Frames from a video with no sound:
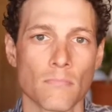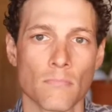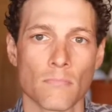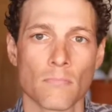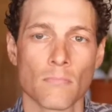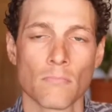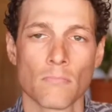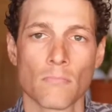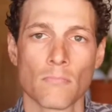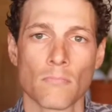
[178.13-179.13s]

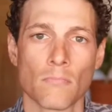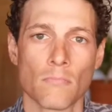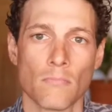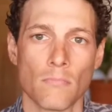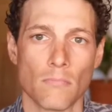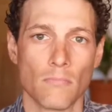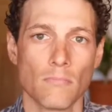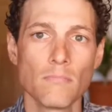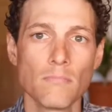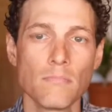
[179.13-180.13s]

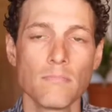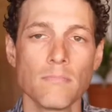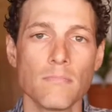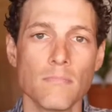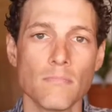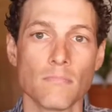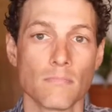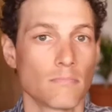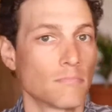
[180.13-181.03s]
[no speech]